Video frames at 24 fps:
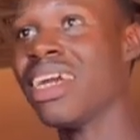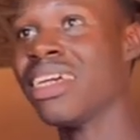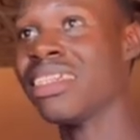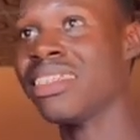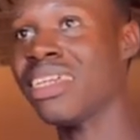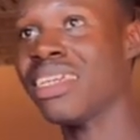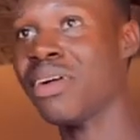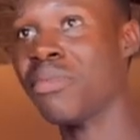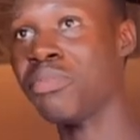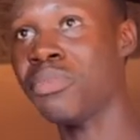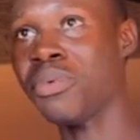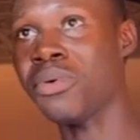
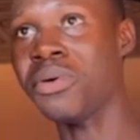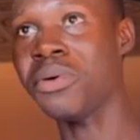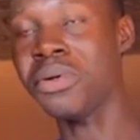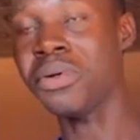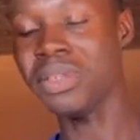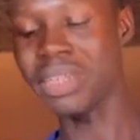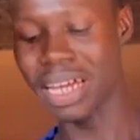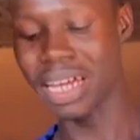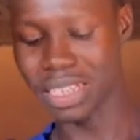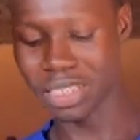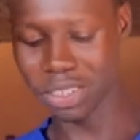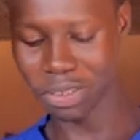
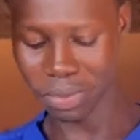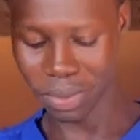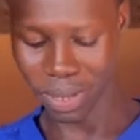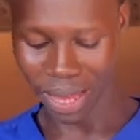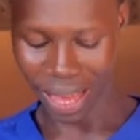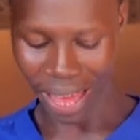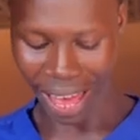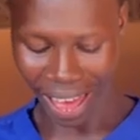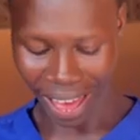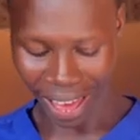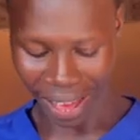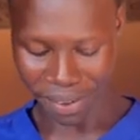example that
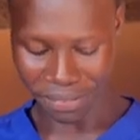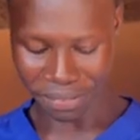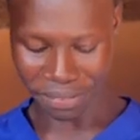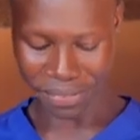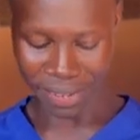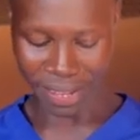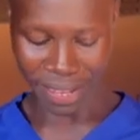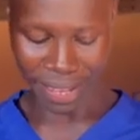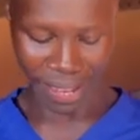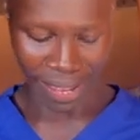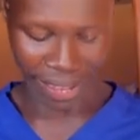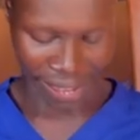we have
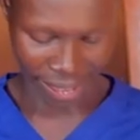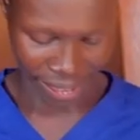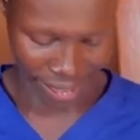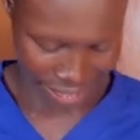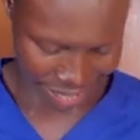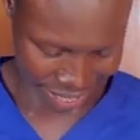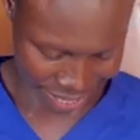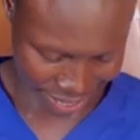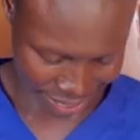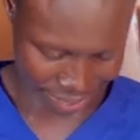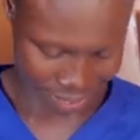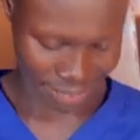here.